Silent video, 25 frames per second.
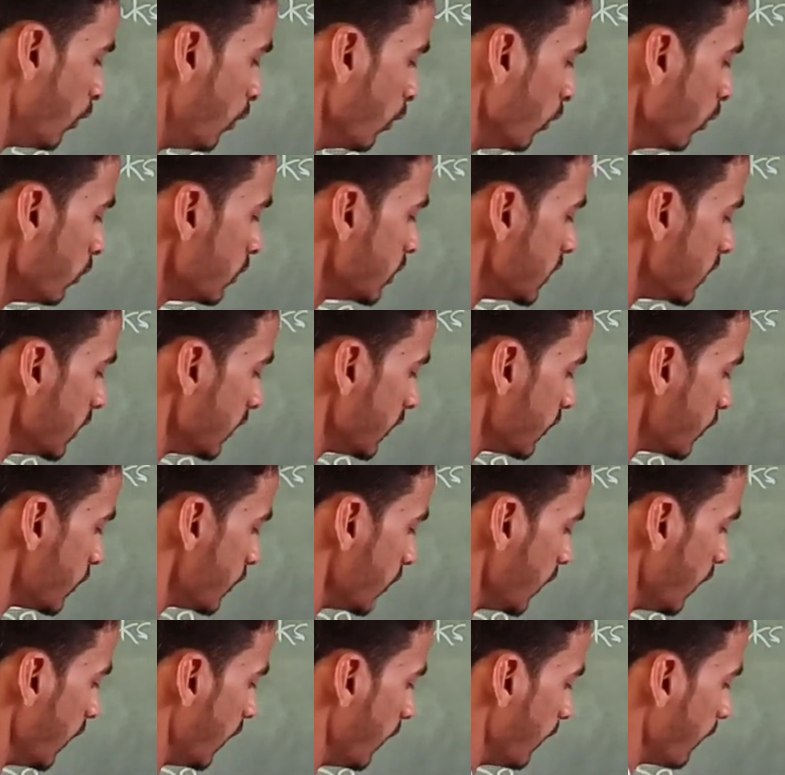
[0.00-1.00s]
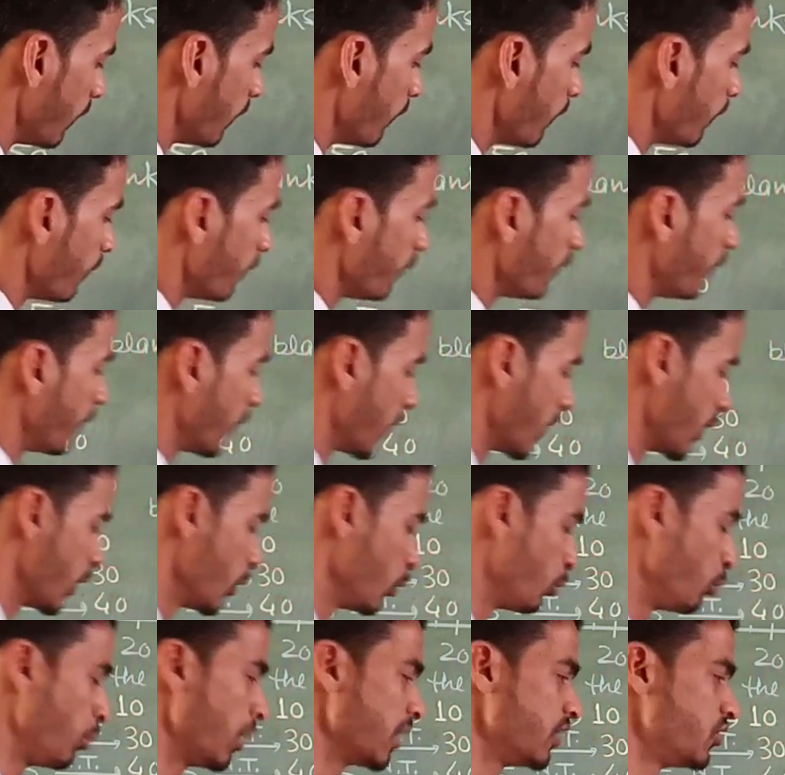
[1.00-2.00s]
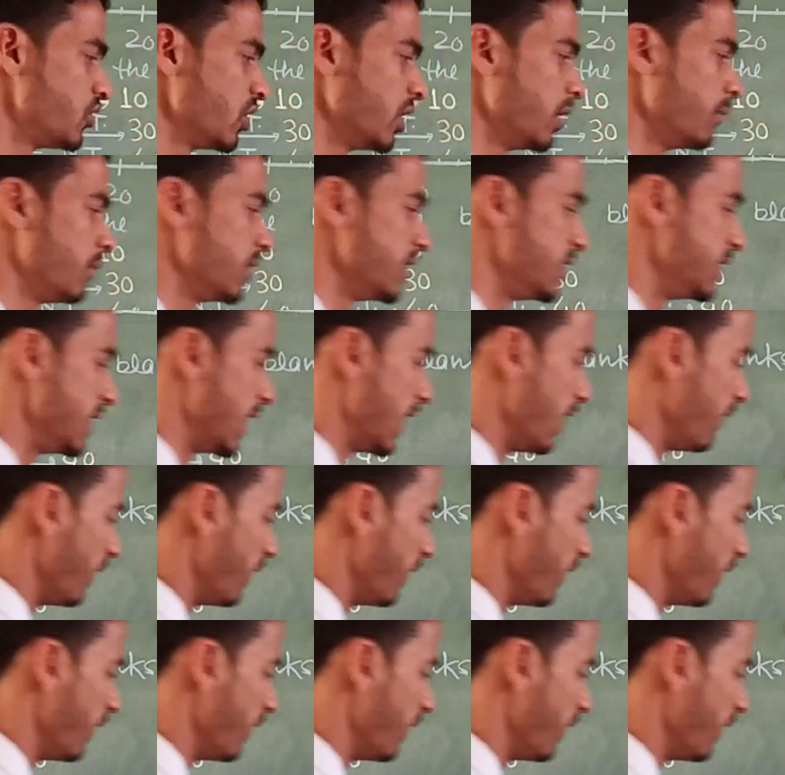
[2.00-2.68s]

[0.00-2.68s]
to 60. Question number 7,